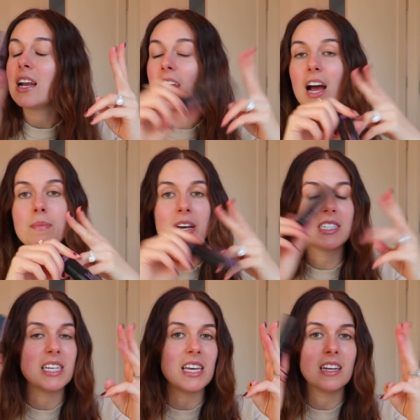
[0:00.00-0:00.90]

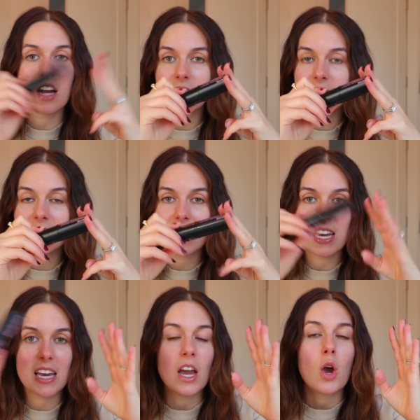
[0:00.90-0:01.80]
non-messy,
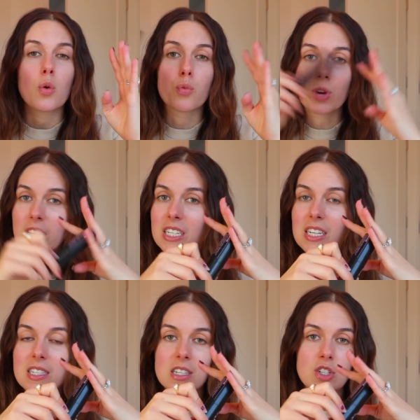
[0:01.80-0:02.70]
non-sticky, really
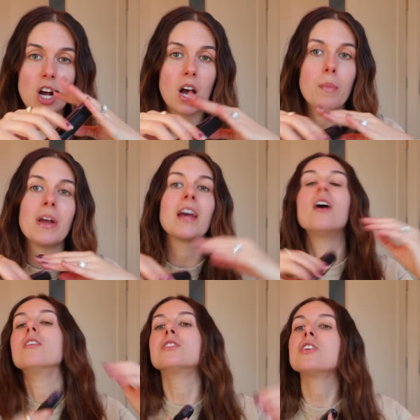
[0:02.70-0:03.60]
does the job, and I
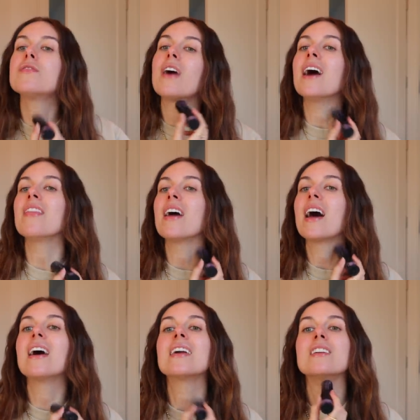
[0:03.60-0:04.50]
also find that
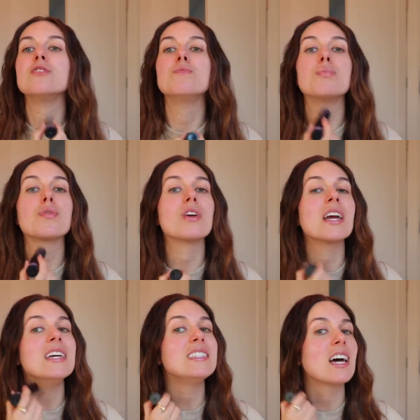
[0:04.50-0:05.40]
I can
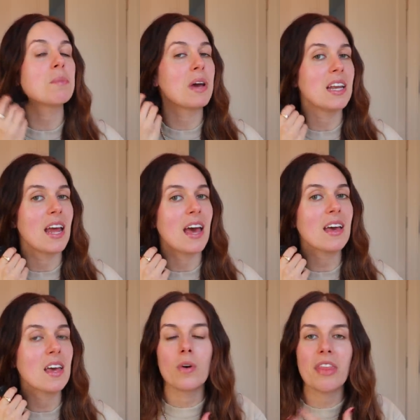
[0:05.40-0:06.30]
bring it down my
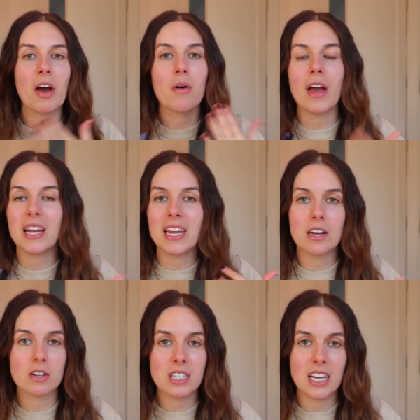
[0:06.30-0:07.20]
neck without any
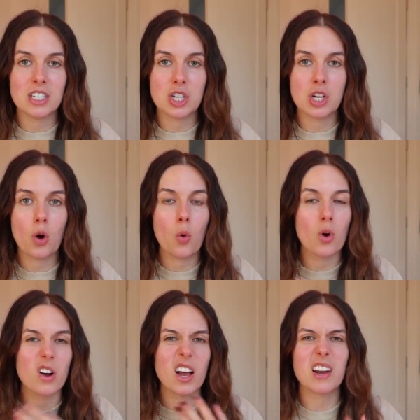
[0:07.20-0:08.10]
irritation
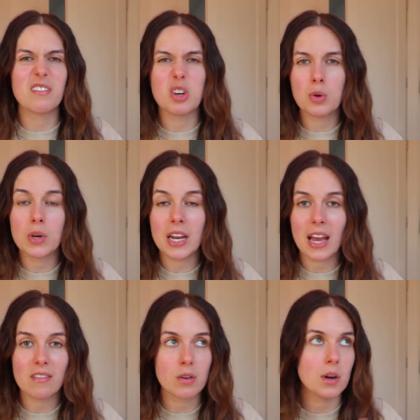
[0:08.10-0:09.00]
or kind of goo
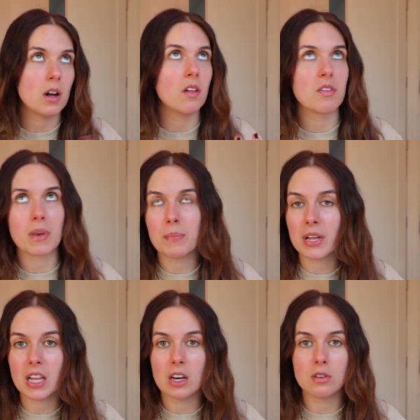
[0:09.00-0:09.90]
getting everywhere all over my
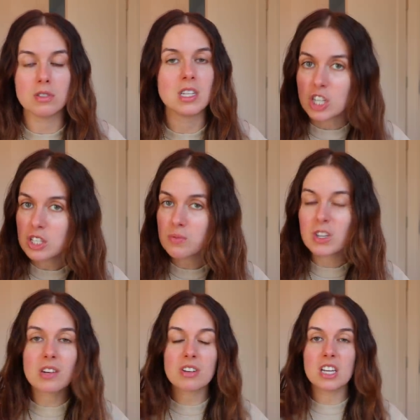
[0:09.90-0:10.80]
pillows. Just
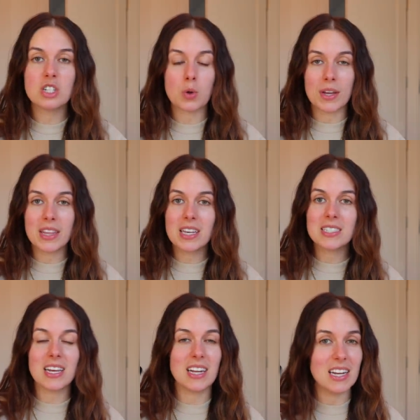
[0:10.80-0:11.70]
really, really enjoying
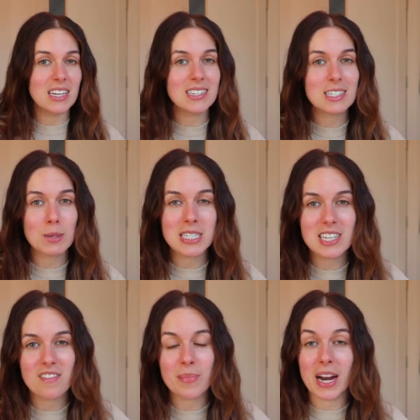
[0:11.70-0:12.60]
this, and it is
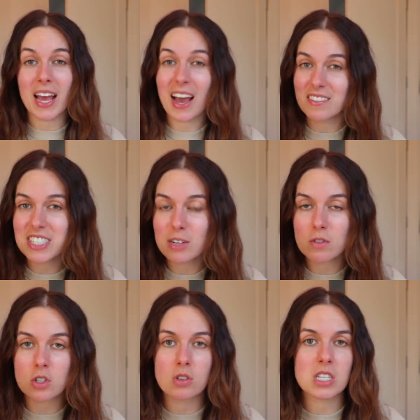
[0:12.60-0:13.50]
expensive, but I have seen
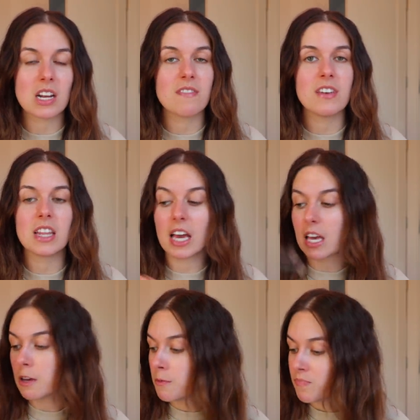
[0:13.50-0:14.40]
results and I feel like